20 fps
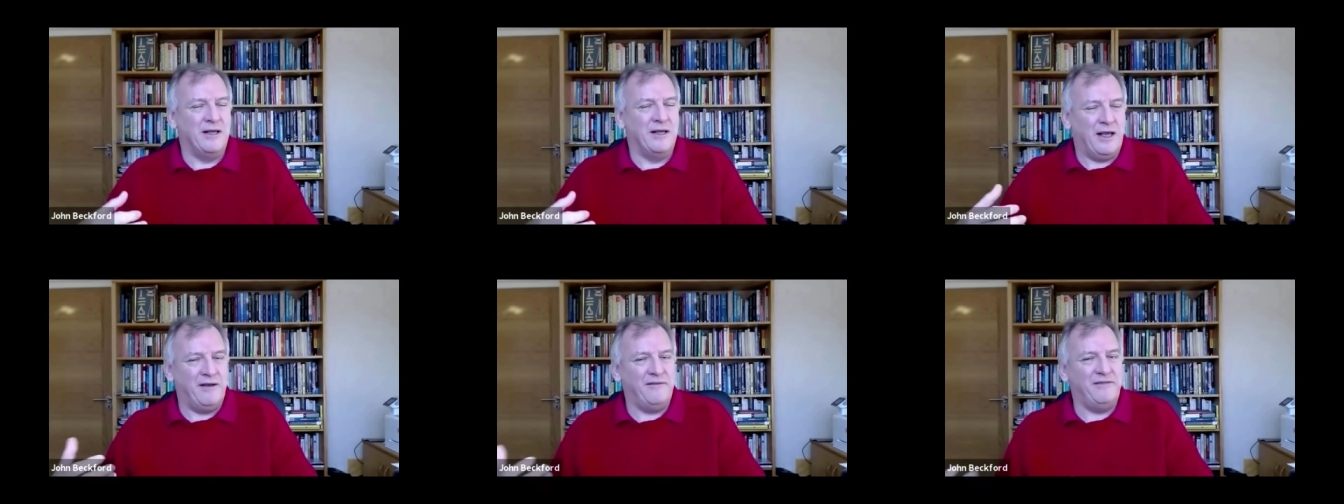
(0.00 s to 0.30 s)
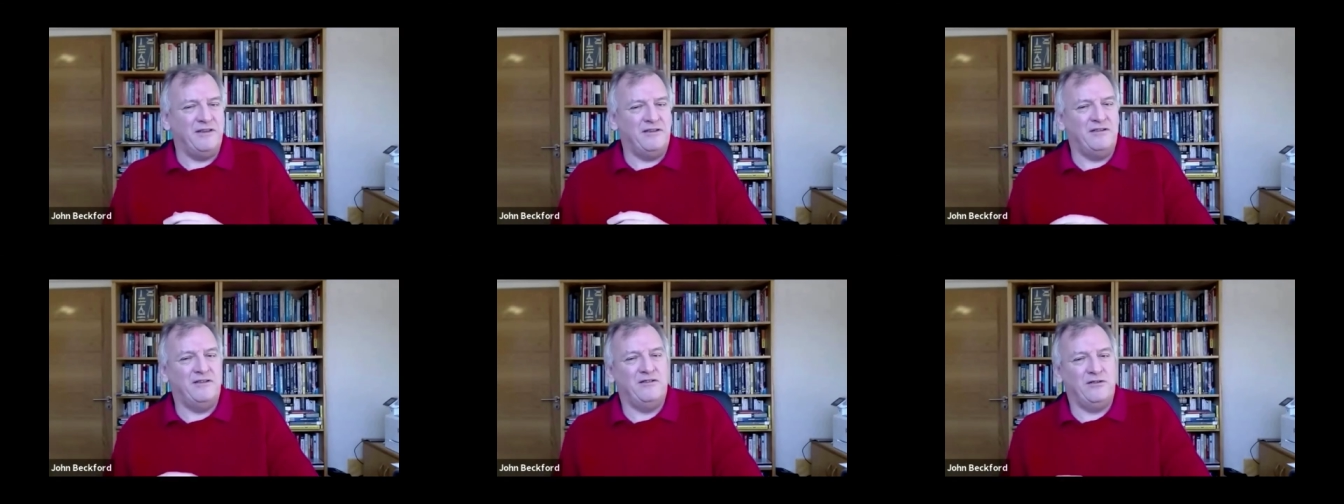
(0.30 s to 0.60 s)
if
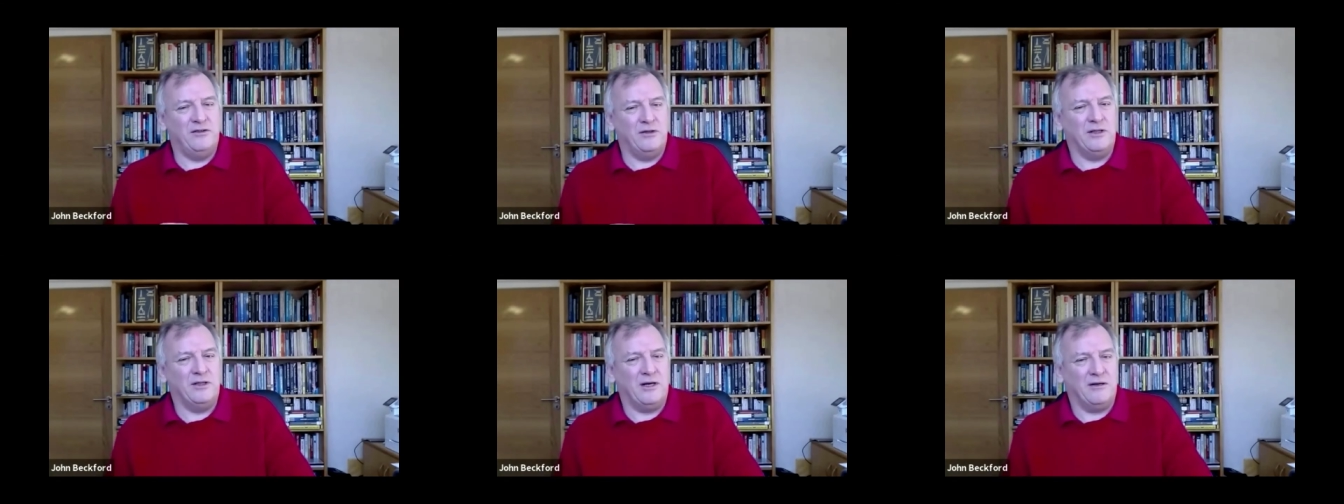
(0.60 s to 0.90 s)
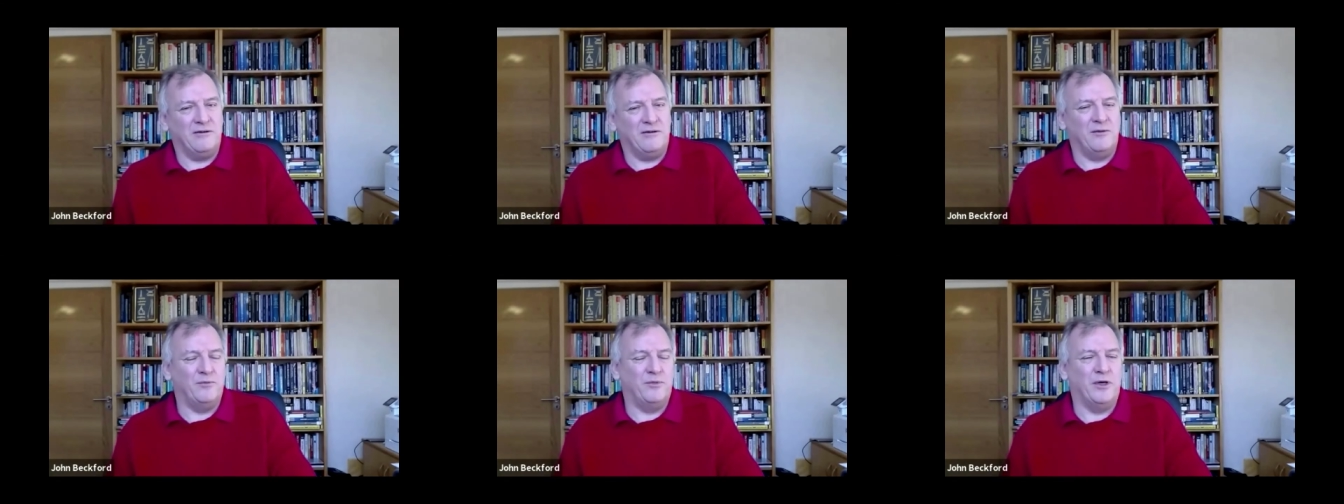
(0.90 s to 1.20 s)
this is your
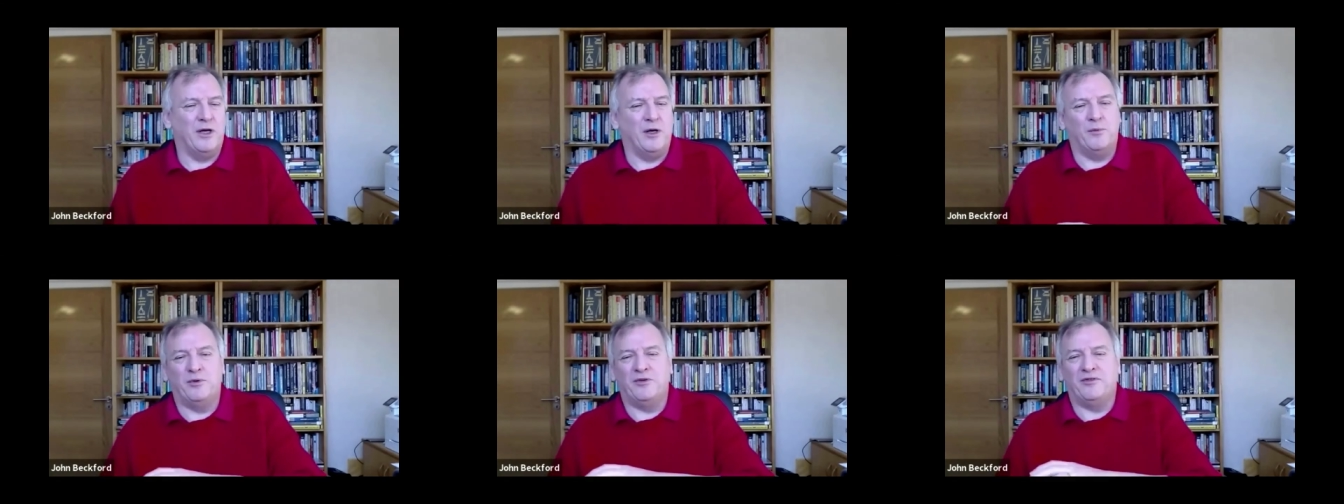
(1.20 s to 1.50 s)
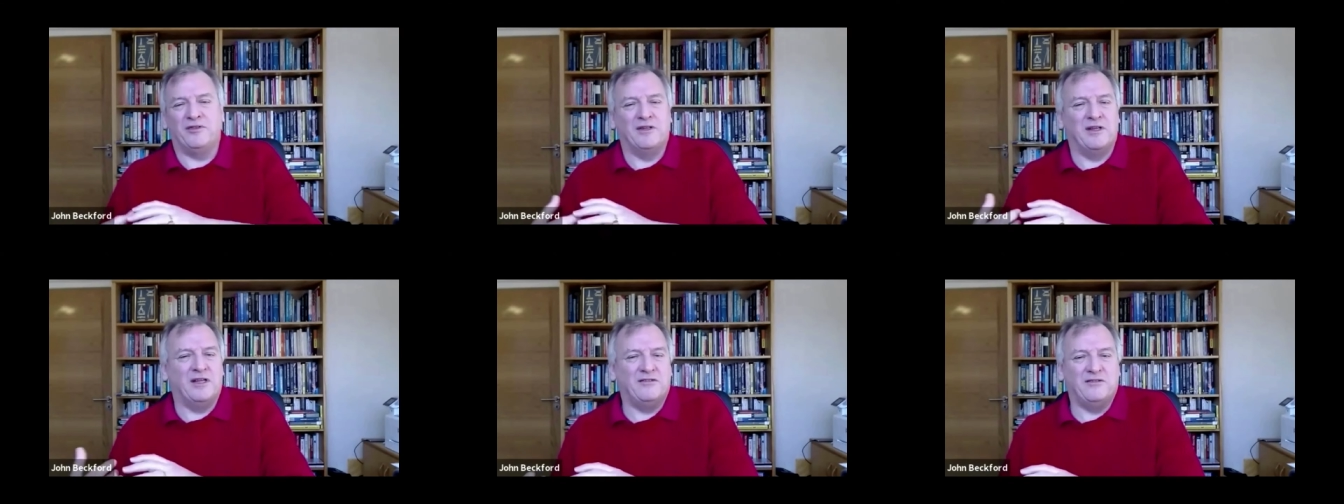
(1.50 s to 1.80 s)
current
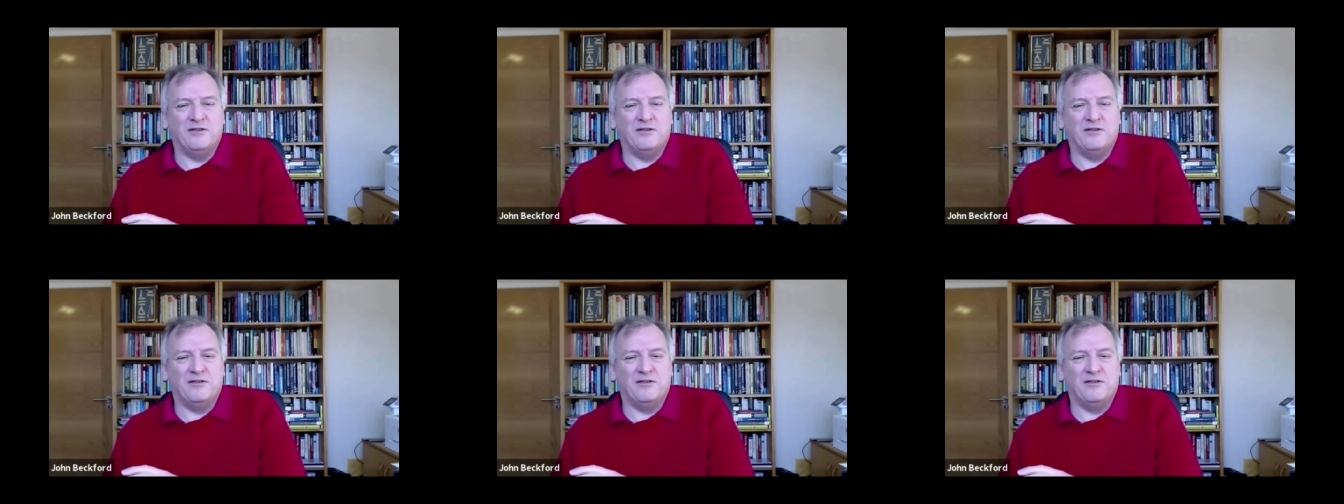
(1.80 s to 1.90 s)
purpose and these